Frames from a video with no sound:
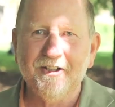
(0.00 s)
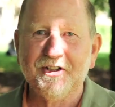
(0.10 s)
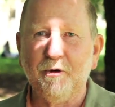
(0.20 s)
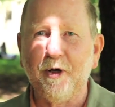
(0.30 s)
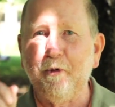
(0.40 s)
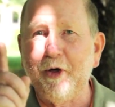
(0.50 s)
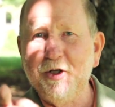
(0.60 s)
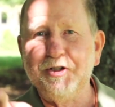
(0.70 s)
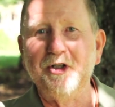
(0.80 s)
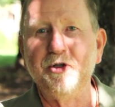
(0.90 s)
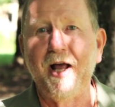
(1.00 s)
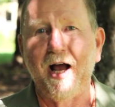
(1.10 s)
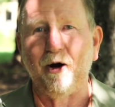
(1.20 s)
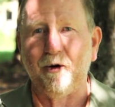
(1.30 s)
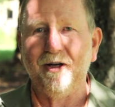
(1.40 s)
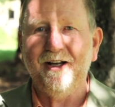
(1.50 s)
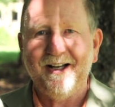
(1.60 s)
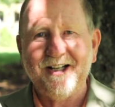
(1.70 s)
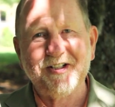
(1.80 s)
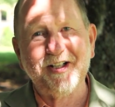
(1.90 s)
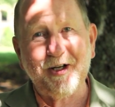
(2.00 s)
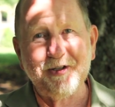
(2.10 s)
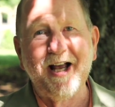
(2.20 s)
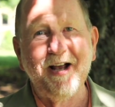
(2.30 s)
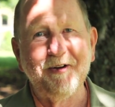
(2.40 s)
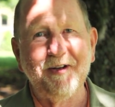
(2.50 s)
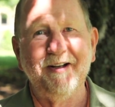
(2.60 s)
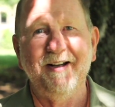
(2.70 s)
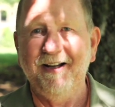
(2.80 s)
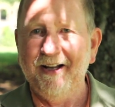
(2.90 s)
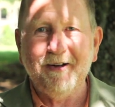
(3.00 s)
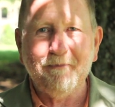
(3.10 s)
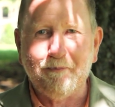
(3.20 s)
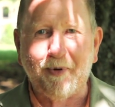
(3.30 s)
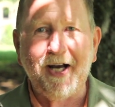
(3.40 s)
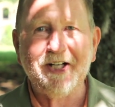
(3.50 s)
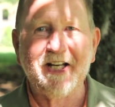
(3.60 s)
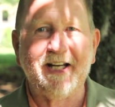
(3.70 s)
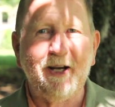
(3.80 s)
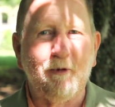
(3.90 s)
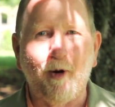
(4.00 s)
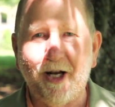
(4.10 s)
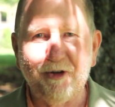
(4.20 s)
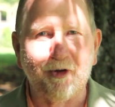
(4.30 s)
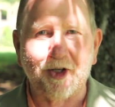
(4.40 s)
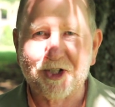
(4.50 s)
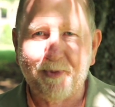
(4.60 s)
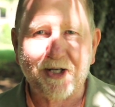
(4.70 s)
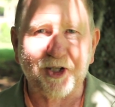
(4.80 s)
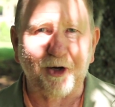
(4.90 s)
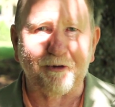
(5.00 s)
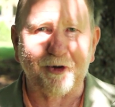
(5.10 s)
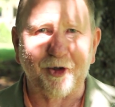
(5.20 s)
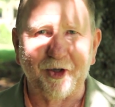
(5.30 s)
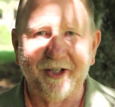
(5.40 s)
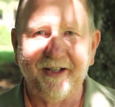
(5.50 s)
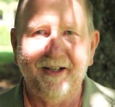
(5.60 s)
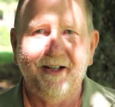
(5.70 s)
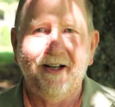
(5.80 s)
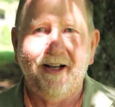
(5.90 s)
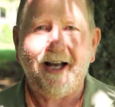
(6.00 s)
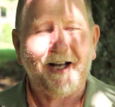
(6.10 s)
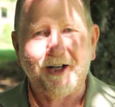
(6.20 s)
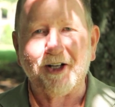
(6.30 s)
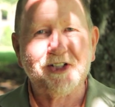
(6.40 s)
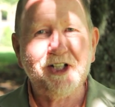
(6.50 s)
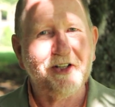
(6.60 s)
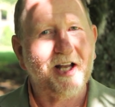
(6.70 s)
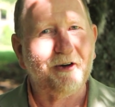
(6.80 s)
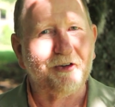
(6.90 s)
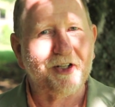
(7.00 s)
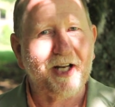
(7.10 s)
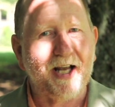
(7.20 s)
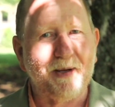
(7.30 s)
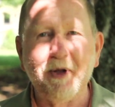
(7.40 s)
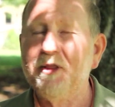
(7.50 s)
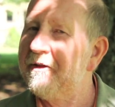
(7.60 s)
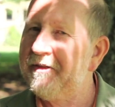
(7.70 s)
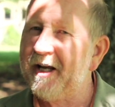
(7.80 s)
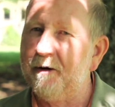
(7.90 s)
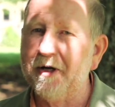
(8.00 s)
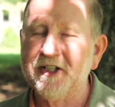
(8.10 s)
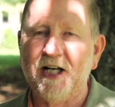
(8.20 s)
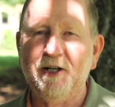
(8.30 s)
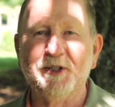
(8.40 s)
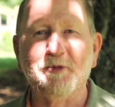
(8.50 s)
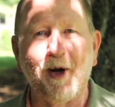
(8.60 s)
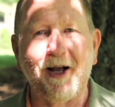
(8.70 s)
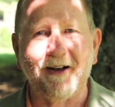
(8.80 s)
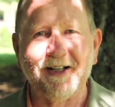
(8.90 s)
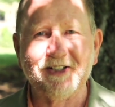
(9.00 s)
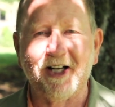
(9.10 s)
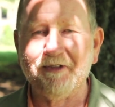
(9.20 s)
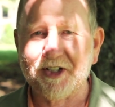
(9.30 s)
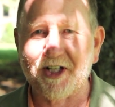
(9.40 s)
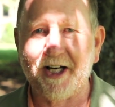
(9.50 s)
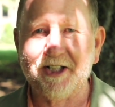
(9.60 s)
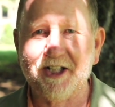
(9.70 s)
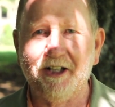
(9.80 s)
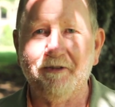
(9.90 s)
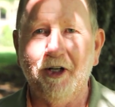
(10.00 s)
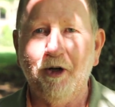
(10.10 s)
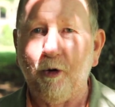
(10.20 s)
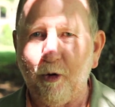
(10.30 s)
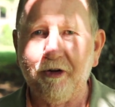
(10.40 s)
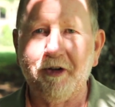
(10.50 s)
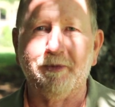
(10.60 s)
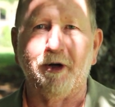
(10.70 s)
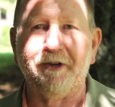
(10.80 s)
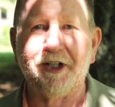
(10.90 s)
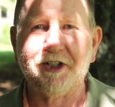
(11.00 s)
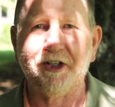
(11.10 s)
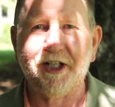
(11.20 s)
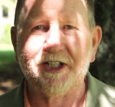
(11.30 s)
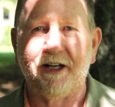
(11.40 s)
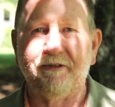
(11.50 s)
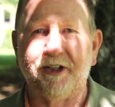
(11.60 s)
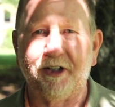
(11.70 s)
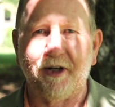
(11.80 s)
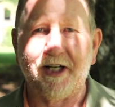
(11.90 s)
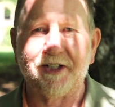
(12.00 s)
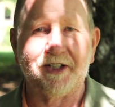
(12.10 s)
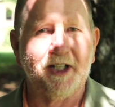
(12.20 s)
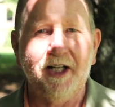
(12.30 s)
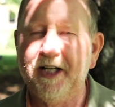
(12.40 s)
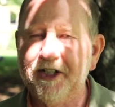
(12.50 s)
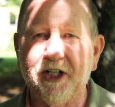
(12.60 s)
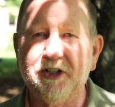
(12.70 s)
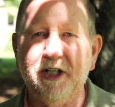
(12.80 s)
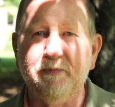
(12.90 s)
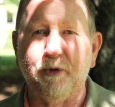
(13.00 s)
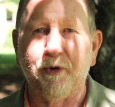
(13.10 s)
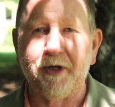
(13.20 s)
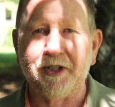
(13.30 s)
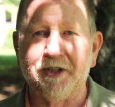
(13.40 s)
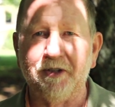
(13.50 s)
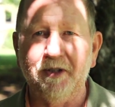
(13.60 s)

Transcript: So what I want you to do now is to go down, buy a ticket while you've got a special offer on, and I'll see you there on the day. But the thing I want to tell you as well is I've decided to give all of the profits to the East African crisis. It's such an important issue